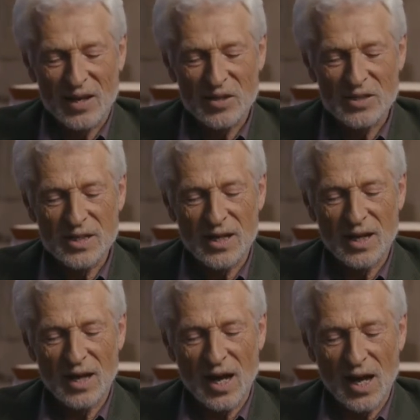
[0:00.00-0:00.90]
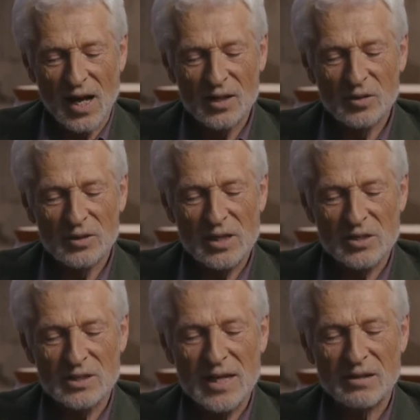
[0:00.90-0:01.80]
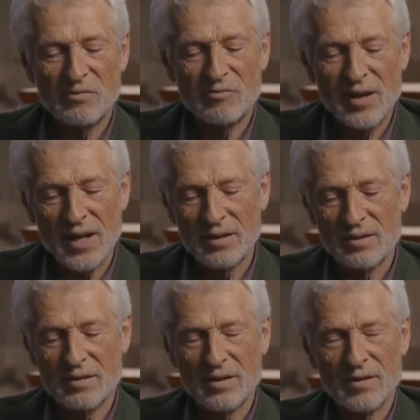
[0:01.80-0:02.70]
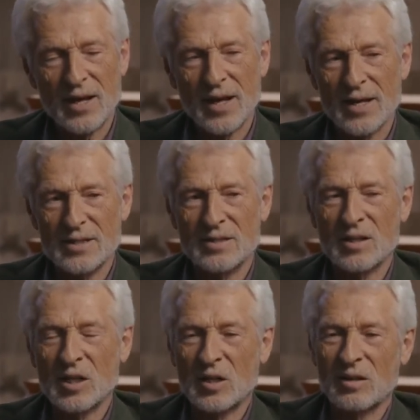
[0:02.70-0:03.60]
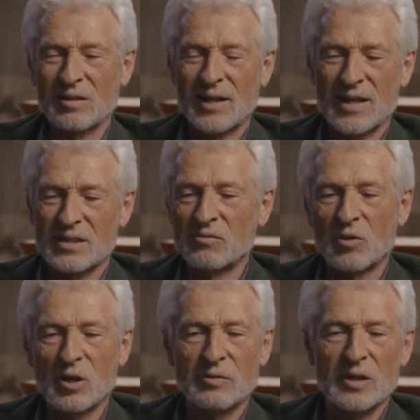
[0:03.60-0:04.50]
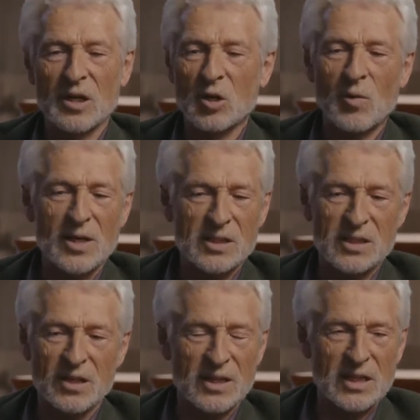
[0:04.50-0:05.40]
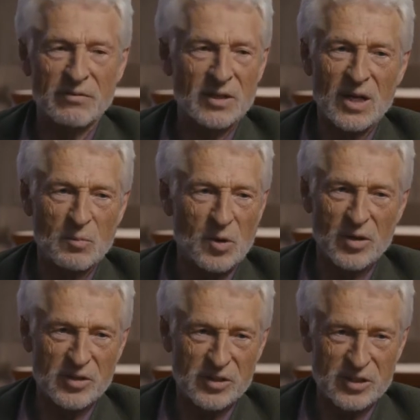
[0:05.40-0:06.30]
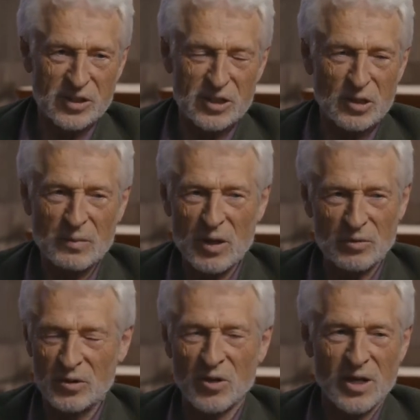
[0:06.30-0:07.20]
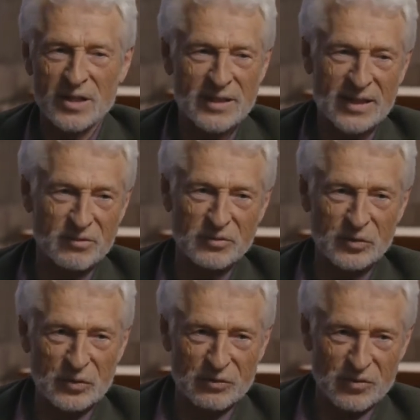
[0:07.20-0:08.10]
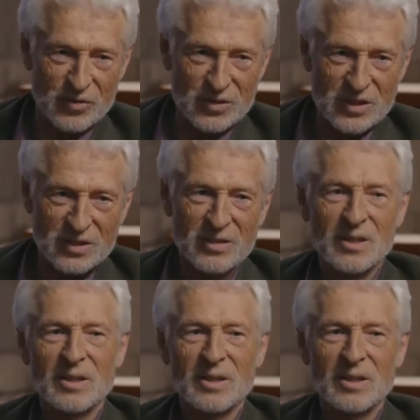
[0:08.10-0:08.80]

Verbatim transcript: you see, I don't understand faith as a, as involving a quasi-scientific hypothesis about an architect of the universe.